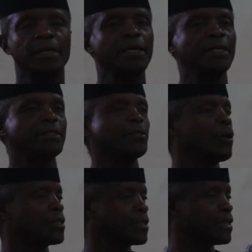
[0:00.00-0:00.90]
is
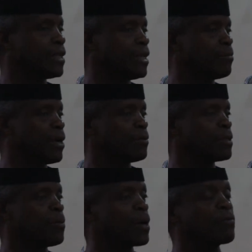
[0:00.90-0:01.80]
not, in my
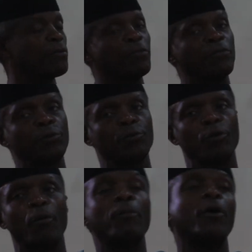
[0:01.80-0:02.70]
respectful
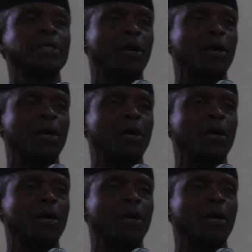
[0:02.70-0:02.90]
view, borne